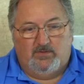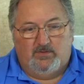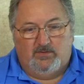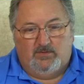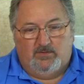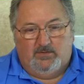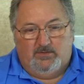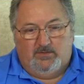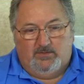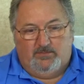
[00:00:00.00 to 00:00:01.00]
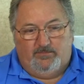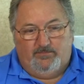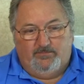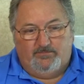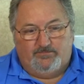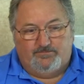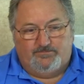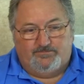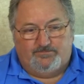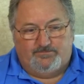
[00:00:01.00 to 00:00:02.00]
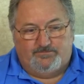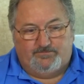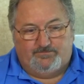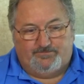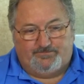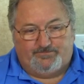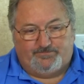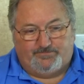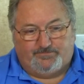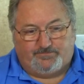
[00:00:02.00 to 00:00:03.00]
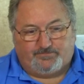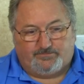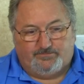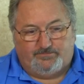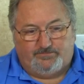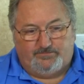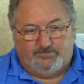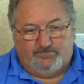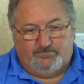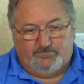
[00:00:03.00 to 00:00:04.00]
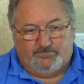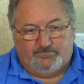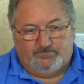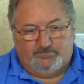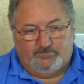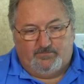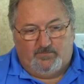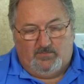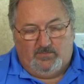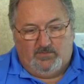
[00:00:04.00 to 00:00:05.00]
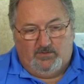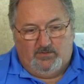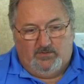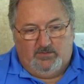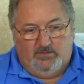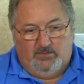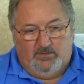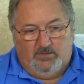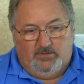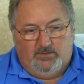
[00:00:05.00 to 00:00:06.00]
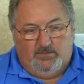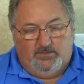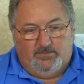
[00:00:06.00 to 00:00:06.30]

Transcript: The person shown says nothing.